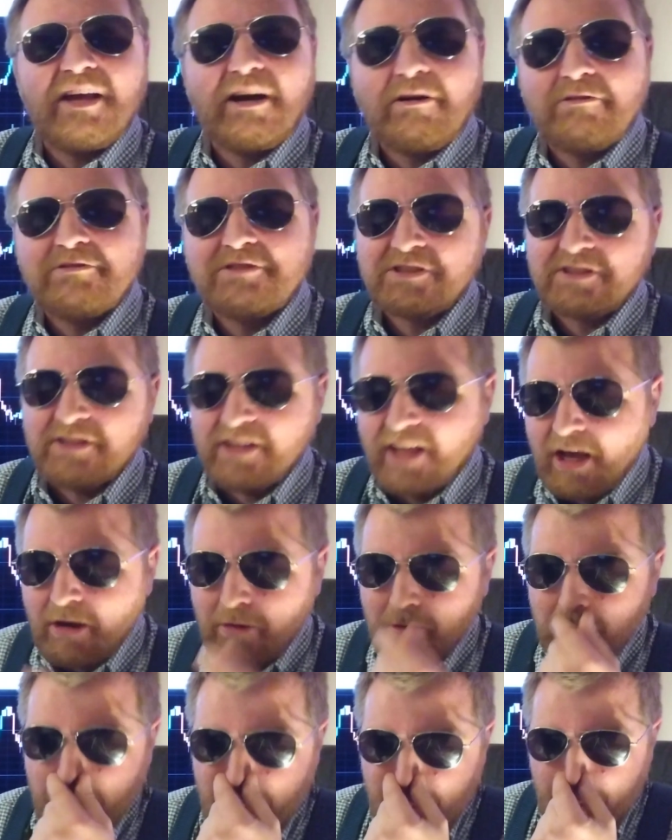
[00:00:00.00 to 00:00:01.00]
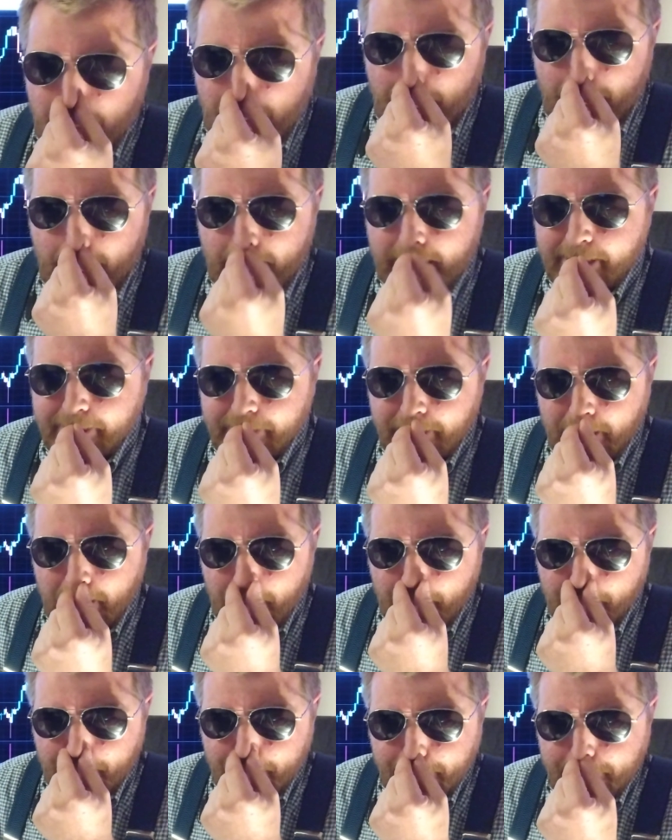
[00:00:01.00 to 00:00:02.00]
That was low, and
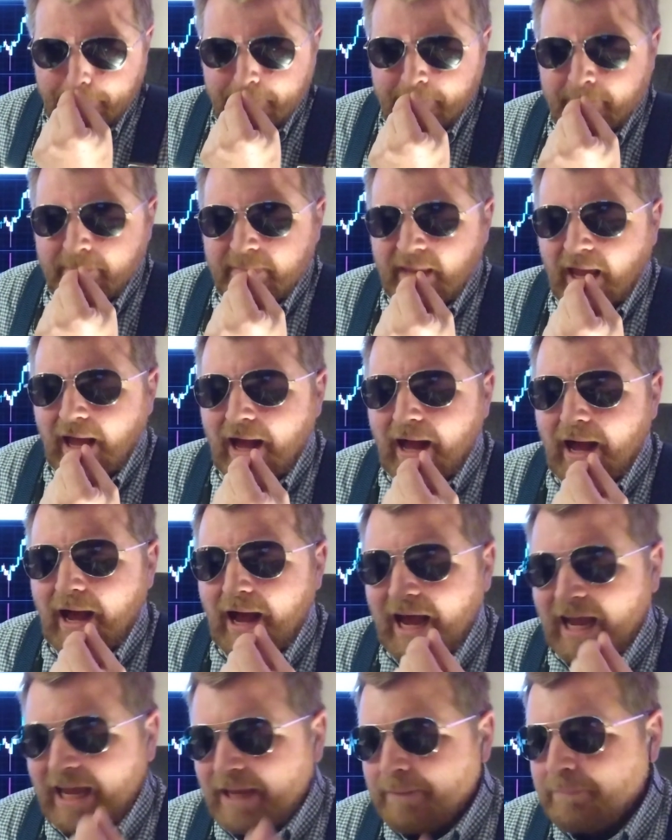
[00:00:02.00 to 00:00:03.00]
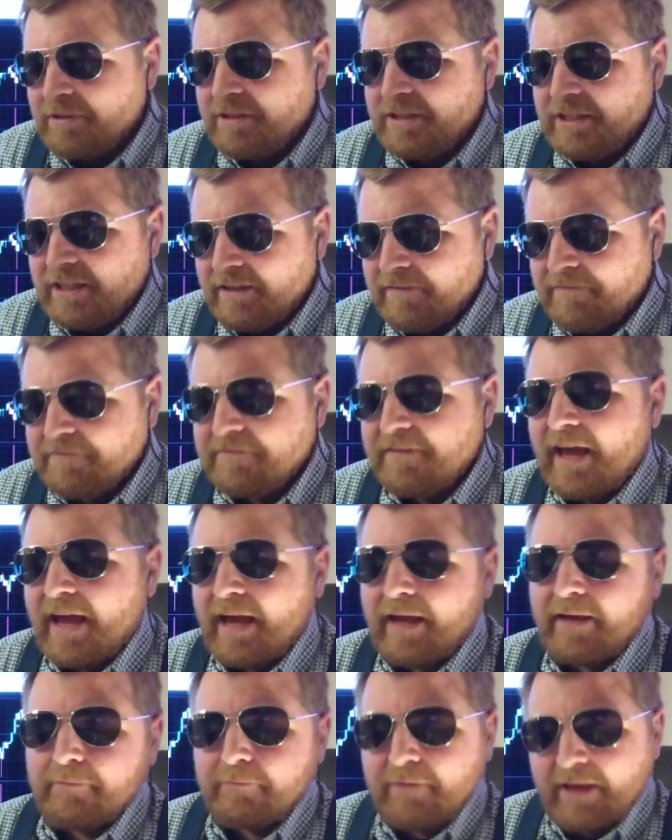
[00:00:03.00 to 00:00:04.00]
I believe
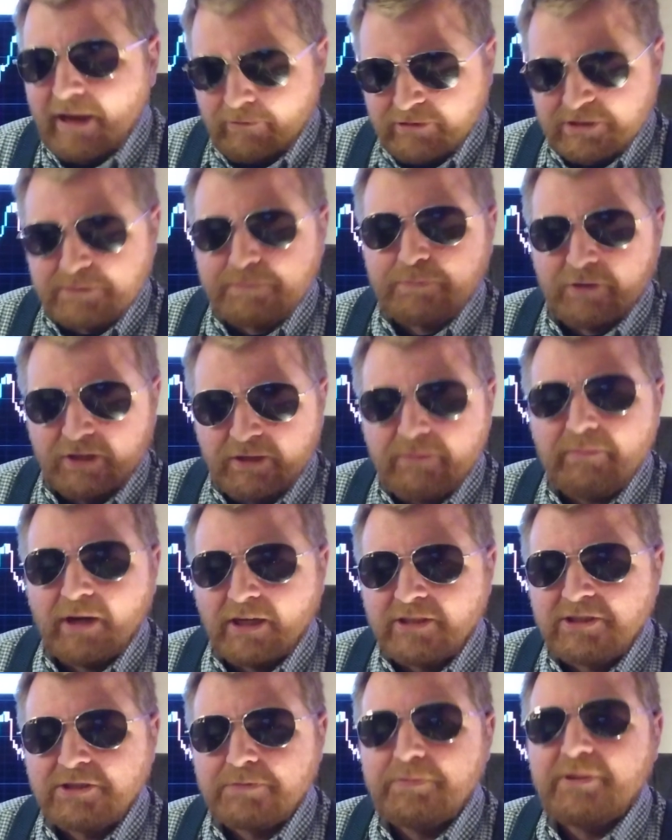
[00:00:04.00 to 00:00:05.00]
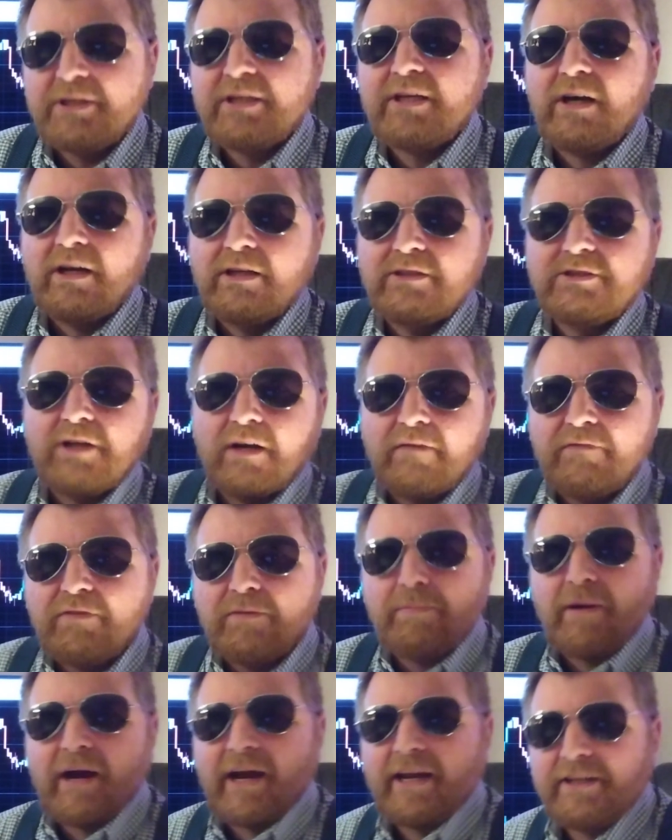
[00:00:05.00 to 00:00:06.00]
that that was pretty much because of
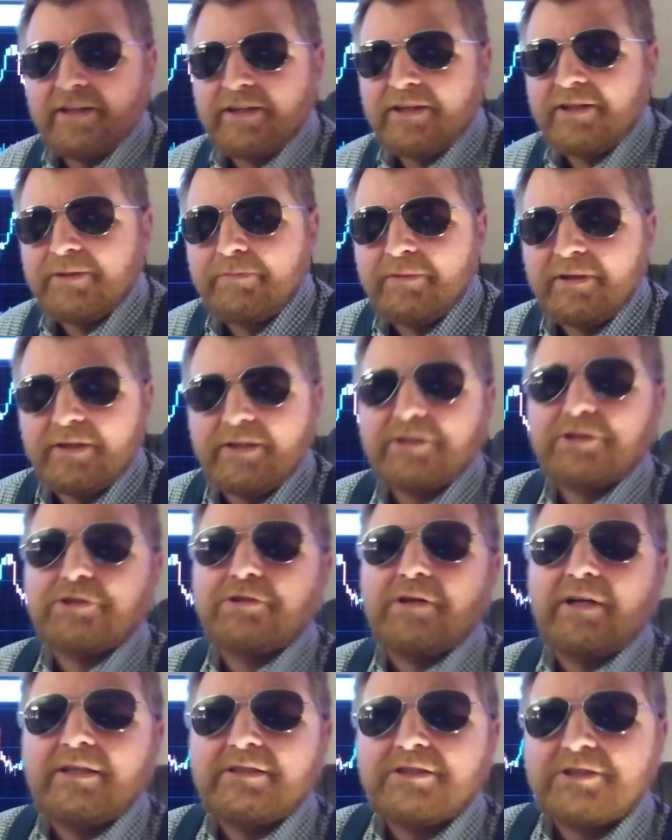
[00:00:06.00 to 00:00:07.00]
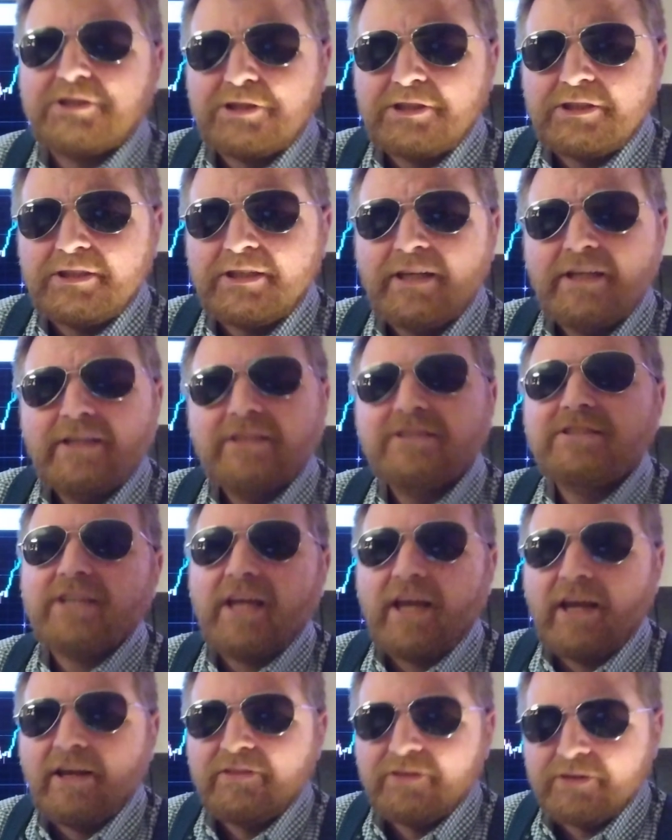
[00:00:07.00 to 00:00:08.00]
the Biden administration
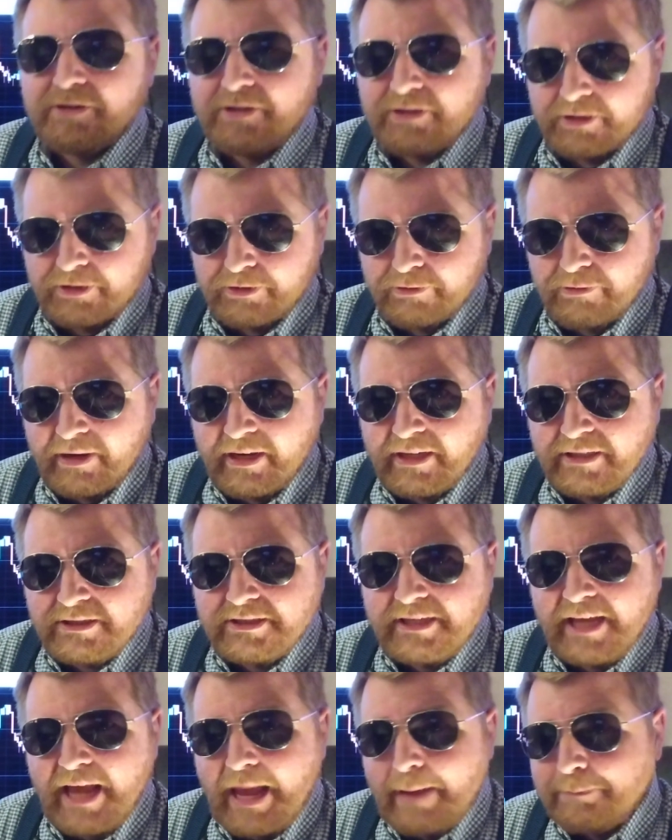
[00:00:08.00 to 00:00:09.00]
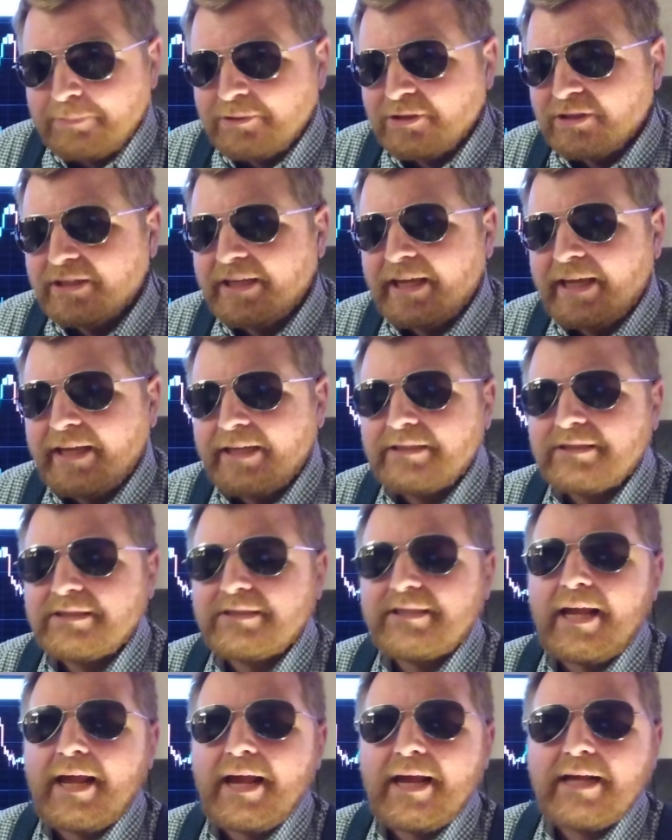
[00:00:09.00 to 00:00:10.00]
saying they're going to raise capital
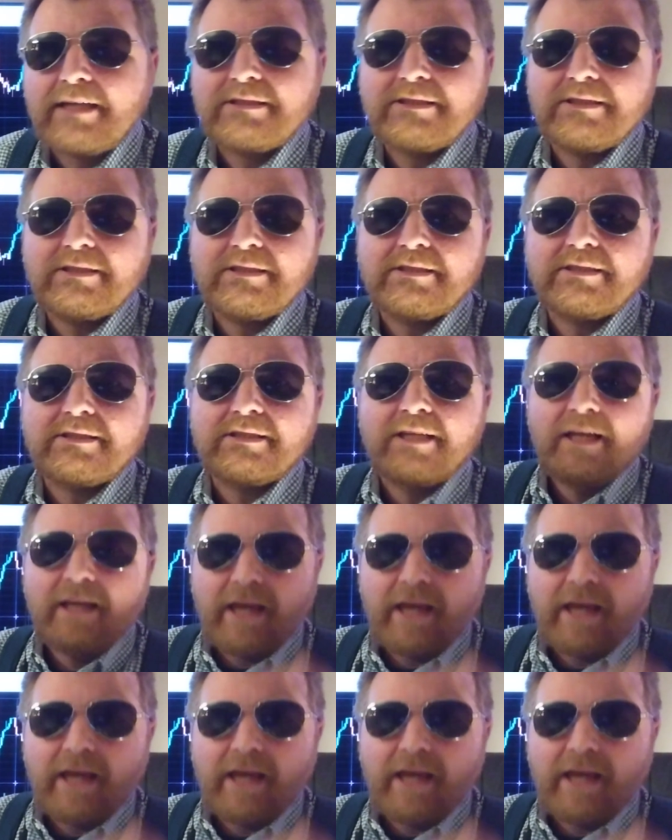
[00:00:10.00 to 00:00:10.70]
gains taxes